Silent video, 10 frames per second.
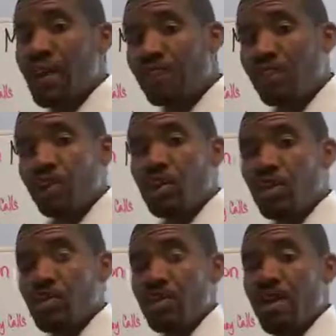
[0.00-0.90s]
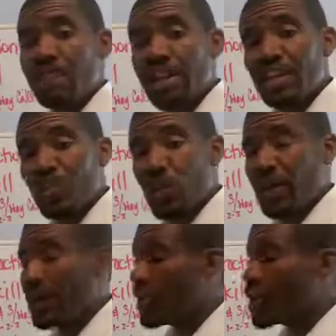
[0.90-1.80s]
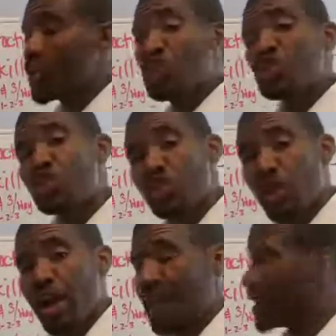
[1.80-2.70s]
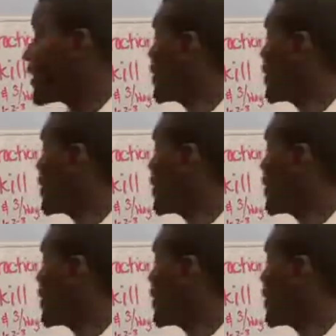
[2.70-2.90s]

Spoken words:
You have to learn. You have to get what? Trained.